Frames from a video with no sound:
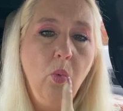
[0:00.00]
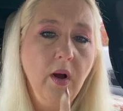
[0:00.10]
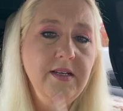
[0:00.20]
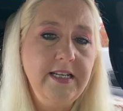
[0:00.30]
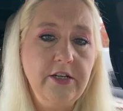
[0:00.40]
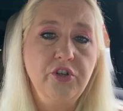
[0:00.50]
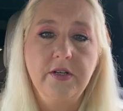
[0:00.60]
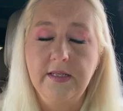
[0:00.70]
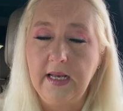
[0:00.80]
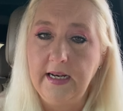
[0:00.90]
One teacher
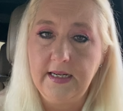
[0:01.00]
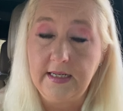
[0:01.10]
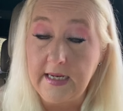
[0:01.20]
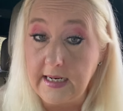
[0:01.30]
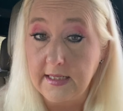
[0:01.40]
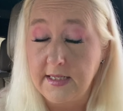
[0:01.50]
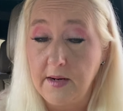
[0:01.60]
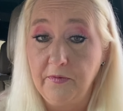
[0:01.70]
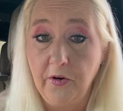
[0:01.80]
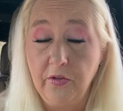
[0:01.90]
decided to take a
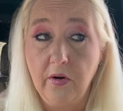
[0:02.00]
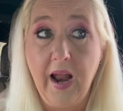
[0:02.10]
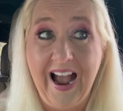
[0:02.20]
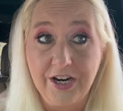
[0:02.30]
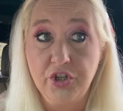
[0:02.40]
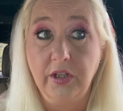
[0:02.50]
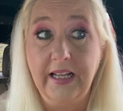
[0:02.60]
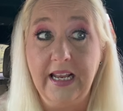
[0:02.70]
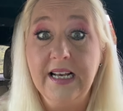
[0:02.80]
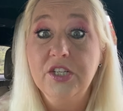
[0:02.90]
step further and
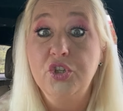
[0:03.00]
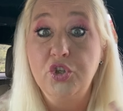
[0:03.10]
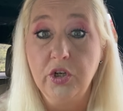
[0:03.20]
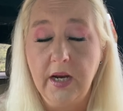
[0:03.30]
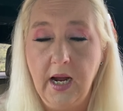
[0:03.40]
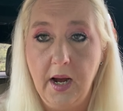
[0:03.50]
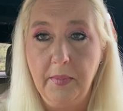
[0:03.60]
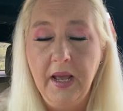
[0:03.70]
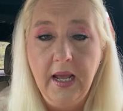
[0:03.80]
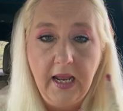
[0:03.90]
actually stood up.
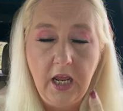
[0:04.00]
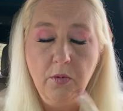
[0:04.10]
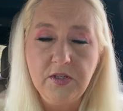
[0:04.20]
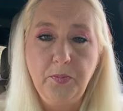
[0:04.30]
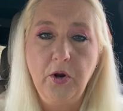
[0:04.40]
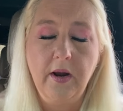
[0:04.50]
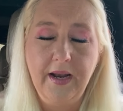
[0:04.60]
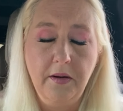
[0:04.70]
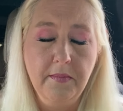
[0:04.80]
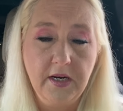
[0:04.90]
He was put on
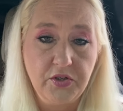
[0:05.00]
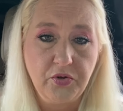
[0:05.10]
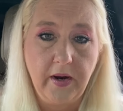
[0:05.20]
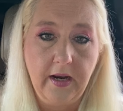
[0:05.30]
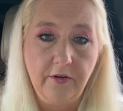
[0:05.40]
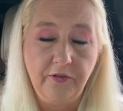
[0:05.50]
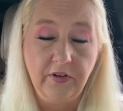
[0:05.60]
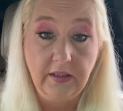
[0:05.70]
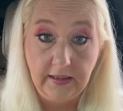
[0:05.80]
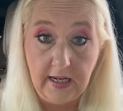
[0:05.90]
administrative
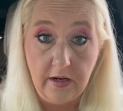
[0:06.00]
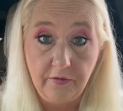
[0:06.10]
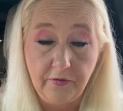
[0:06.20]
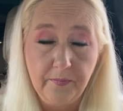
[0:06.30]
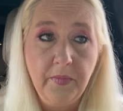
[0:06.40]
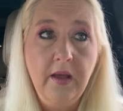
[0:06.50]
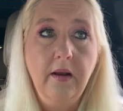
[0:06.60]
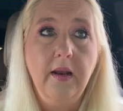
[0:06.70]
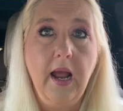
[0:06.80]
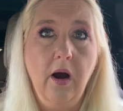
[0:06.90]
leave.
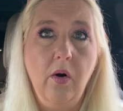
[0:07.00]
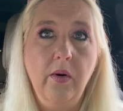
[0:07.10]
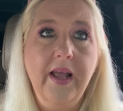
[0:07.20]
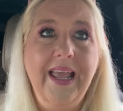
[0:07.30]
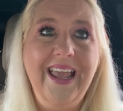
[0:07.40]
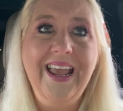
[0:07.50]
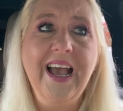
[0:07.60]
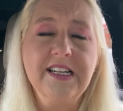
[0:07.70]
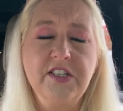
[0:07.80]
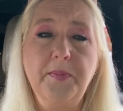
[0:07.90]
Now, he
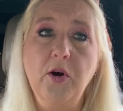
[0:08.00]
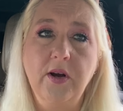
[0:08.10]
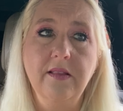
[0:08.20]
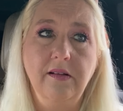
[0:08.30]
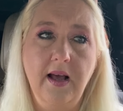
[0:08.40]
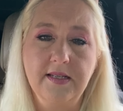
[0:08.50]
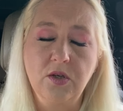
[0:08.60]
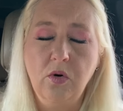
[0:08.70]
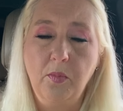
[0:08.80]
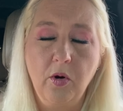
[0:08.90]
had spoke at the last
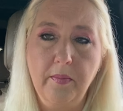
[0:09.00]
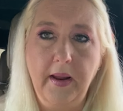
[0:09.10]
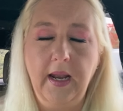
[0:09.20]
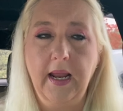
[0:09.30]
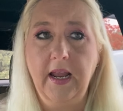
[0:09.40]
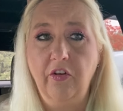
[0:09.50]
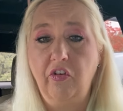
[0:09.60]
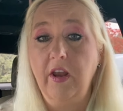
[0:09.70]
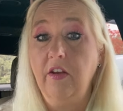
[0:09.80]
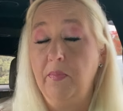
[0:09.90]
school board meeting.
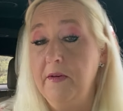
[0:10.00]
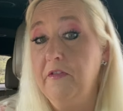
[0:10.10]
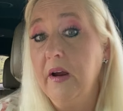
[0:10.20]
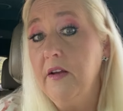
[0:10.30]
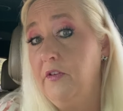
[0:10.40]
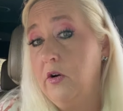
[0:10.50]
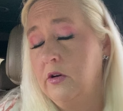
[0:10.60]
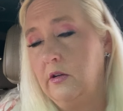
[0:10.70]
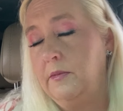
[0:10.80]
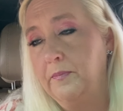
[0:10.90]
He's, he's been very
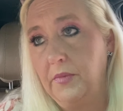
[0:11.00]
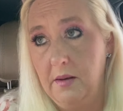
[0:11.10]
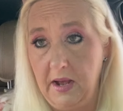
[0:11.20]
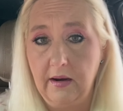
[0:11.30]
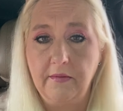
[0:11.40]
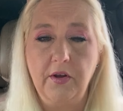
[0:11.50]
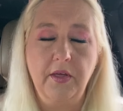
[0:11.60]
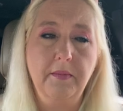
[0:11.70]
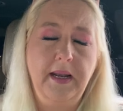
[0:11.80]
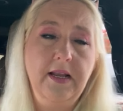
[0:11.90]
vocal about
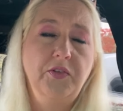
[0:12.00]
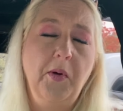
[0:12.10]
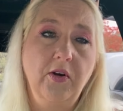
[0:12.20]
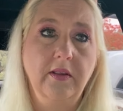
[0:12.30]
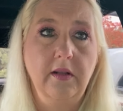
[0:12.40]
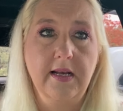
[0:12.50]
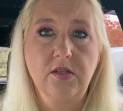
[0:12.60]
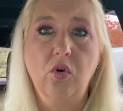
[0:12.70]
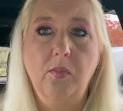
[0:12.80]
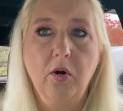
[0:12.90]
everything, but he spoke at the last
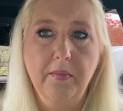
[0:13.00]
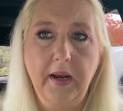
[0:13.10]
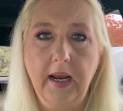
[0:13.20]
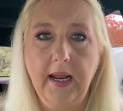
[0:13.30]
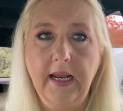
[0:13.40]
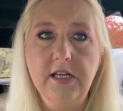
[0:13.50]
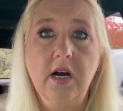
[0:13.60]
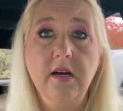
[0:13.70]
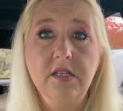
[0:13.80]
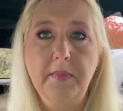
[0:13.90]
school board meeting and he
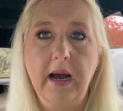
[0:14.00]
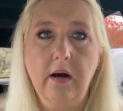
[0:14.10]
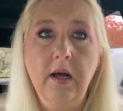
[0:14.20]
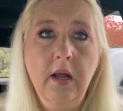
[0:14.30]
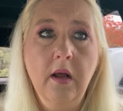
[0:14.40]
talked about